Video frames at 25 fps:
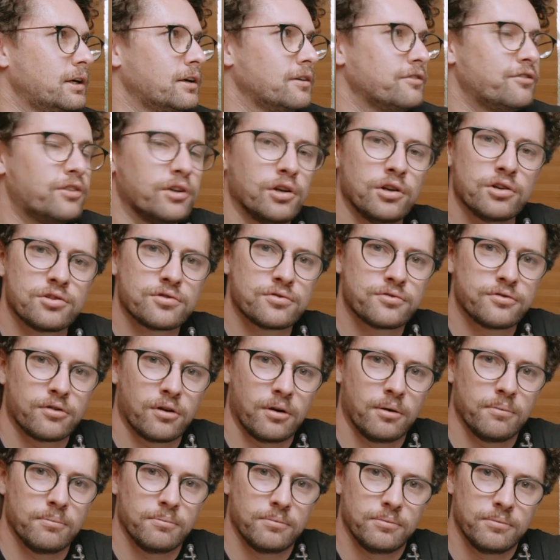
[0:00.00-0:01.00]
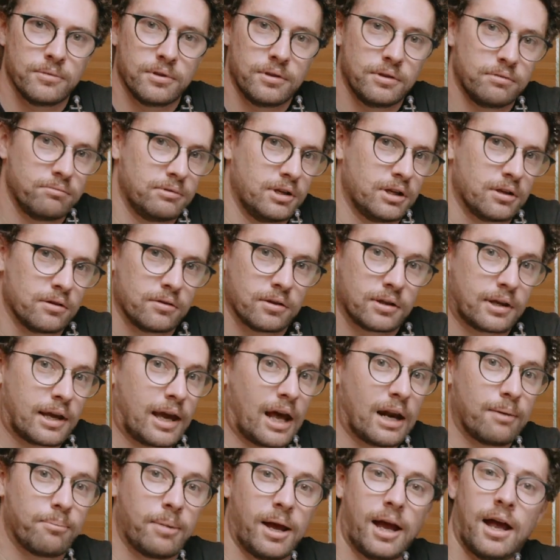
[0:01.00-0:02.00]
footage from, you know, the
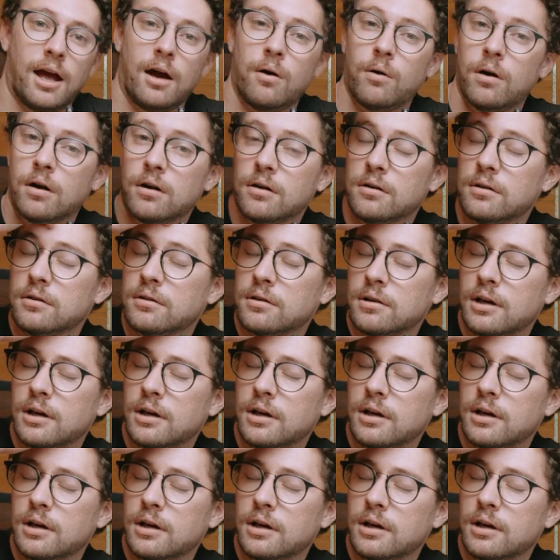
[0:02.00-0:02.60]
canapé hour.